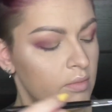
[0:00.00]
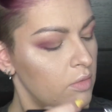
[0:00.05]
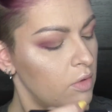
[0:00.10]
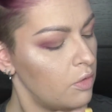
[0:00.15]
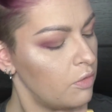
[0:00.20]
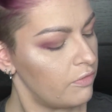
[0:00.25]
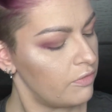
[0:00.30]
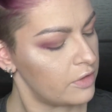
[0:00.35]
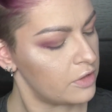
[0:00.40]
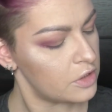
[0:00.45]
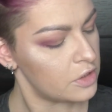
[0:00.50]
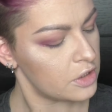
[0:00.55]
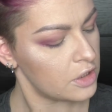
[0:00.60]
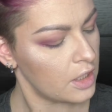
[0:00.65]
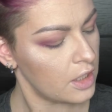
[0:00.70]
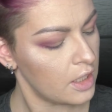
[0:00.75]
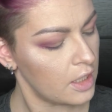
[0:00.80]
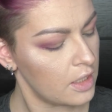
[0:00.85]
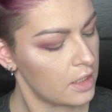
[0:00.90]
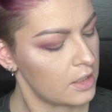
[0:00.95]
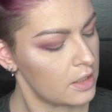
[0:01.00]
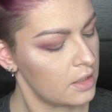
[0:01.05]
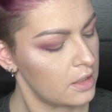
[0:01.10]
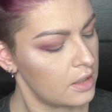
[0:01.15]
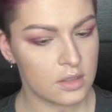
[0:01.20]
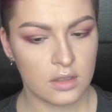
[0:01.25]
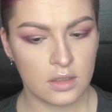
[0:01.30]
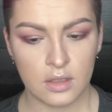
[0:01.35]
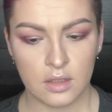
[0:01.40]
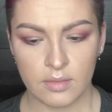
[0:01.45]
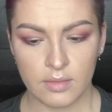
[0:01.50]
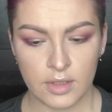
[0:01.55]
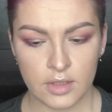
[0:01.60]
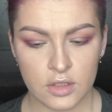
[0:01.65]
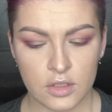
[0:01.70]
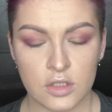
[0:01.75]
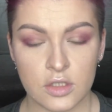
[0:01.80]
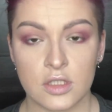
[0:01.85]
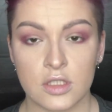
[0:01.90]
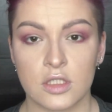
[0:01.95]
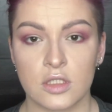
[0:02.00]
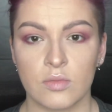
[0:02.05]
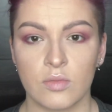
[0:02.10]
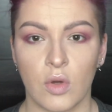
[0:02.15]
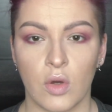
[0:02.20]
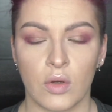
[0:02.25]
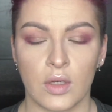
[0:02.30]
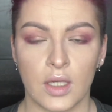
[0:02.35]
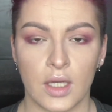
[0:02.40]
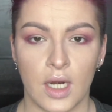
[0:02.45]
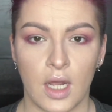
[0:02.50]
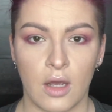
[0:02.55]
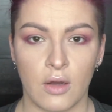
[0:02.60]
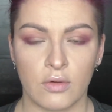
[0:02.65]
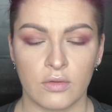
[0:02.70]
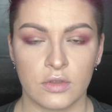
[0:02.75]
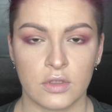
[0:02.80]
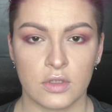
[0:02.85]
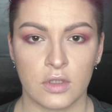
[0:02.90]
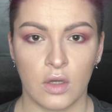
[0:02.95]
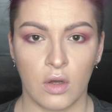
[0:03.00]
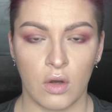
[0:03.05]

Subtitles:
mauvey shade just a little bit to smoke it out